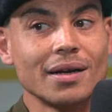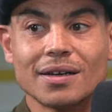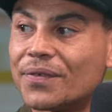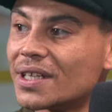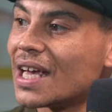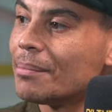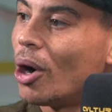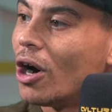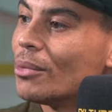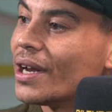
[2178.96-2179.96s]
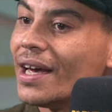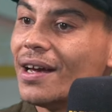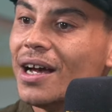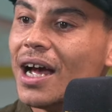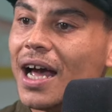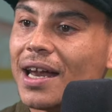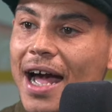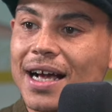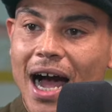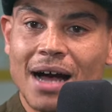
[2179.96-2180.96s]
For the same pot of money. And
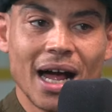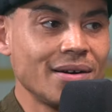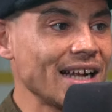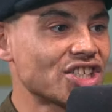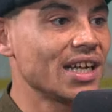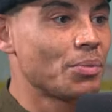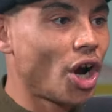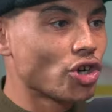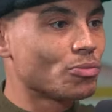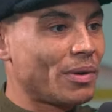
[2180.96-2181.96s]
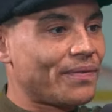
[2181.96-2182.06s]
and actually we also be